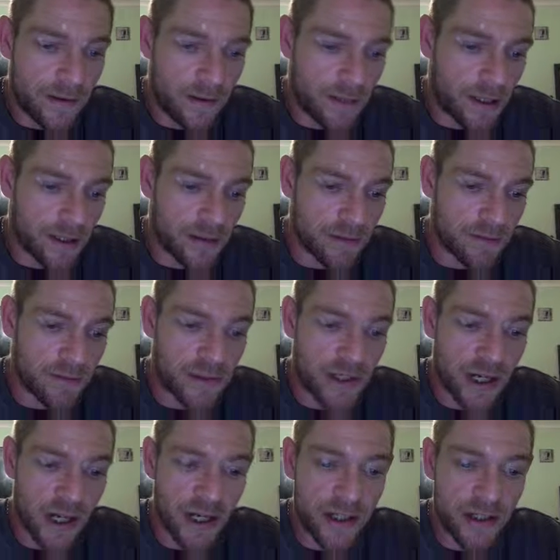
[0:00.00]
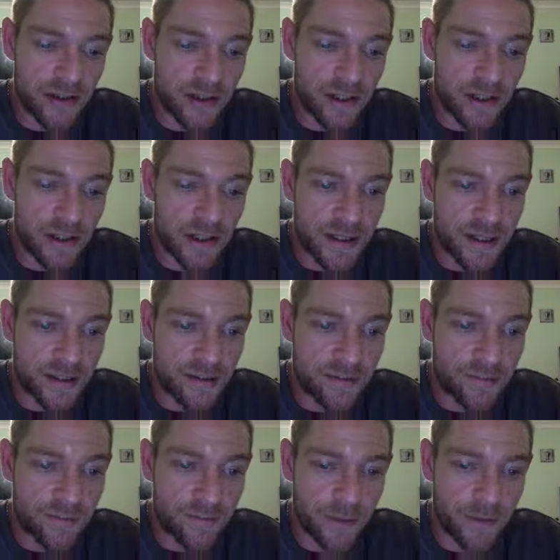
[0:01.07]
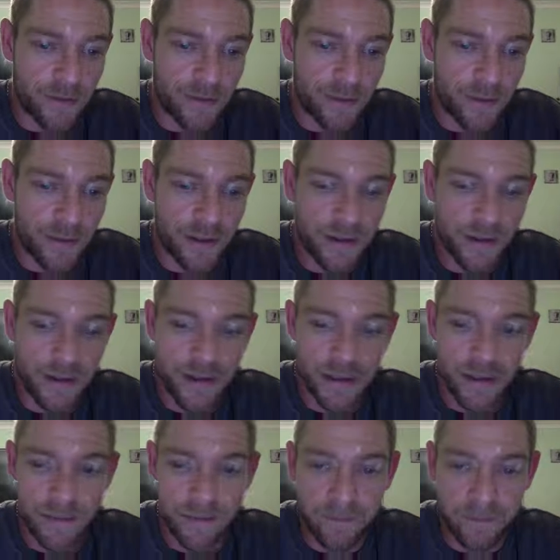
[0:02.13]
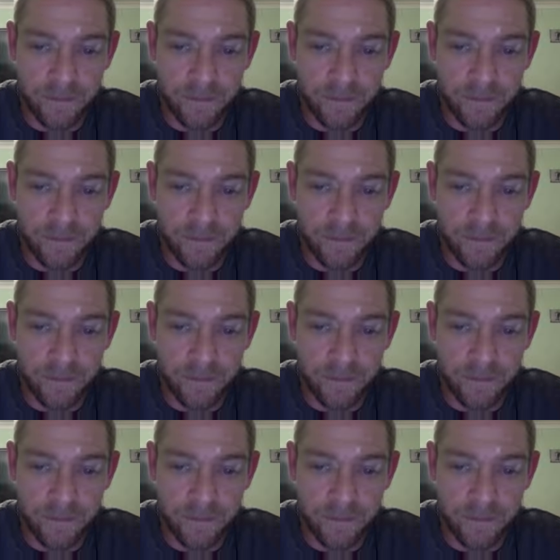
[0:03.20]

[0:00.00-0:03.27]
You can change all your stuff, whatever you want to do here.